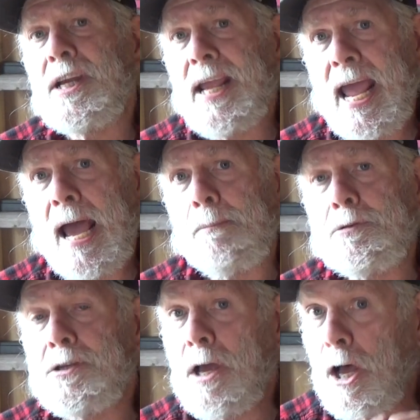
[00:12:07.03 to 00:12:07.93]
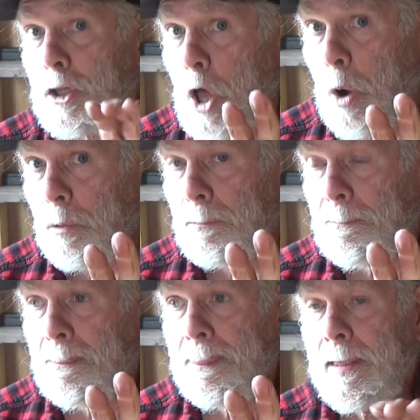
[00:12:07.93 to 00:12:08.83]
caps alone
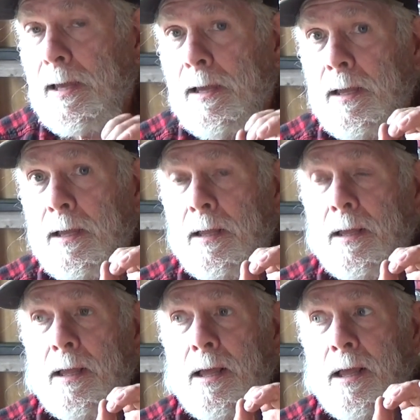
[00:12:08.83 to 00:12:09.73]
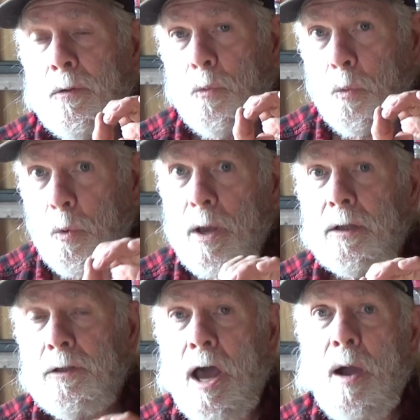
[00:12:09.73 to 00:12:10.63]

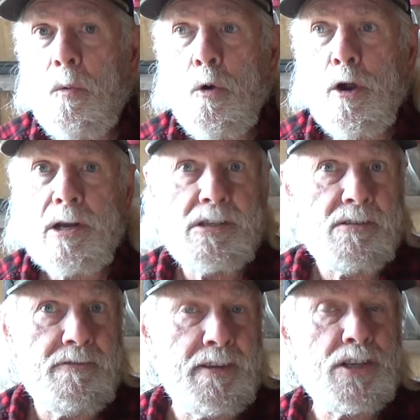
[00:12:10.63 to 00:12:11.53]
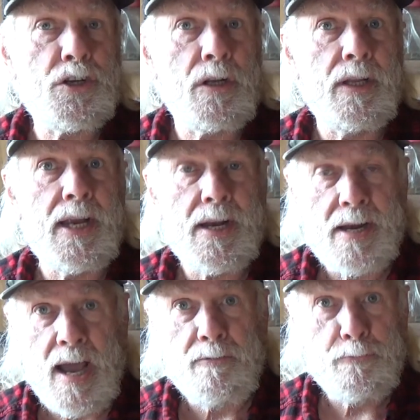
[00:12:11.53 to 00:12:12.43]
will not work sufficiently
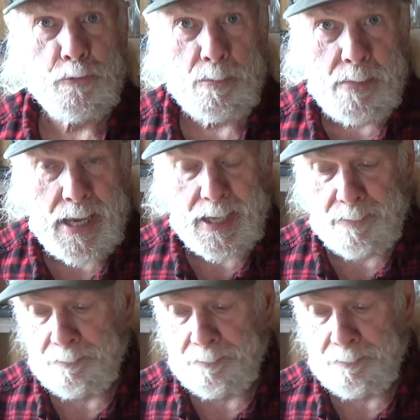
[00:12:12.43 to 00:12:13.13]
enough for me,